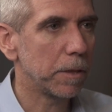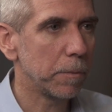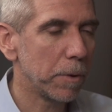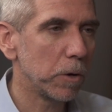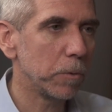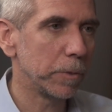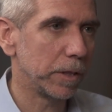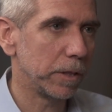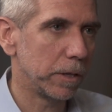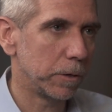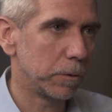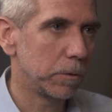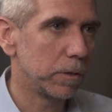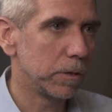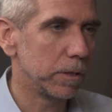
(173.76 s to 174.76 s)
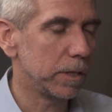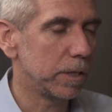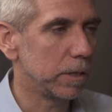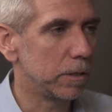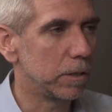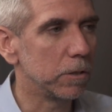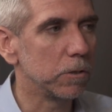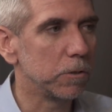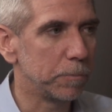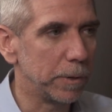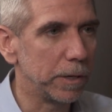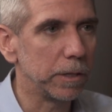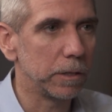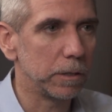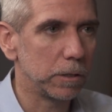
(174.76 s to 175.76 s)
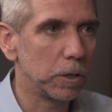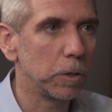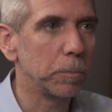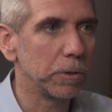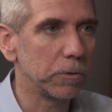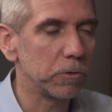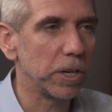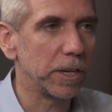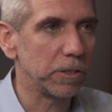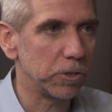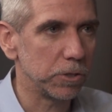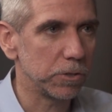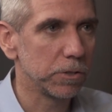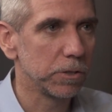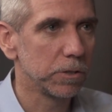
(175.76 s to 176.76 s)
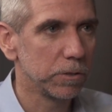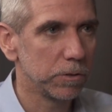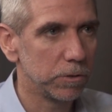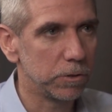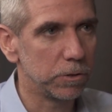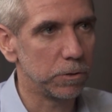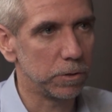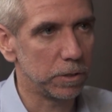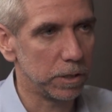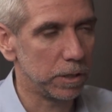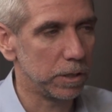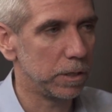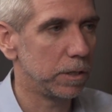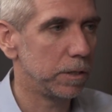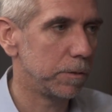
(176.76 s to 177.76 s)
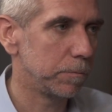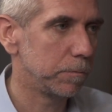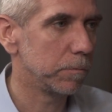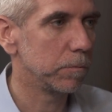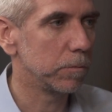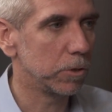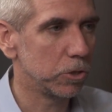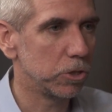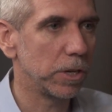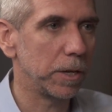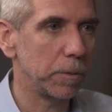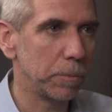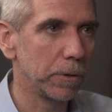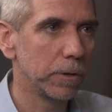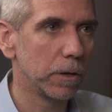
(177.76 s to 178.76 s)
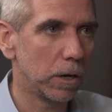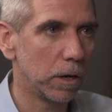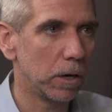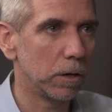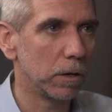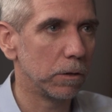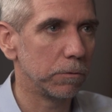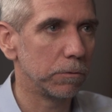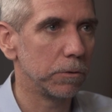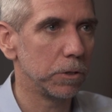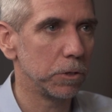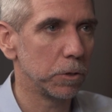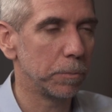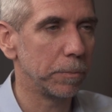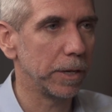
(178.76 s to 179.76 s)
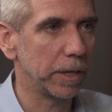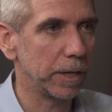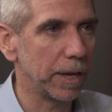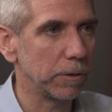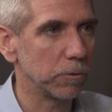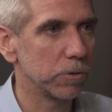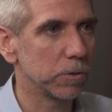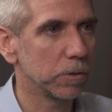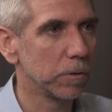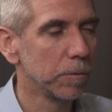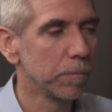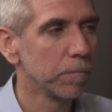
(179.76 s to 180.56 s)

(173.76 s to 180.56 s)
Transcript: the moment, though, there's been a couple of changes to the shape of the European Council.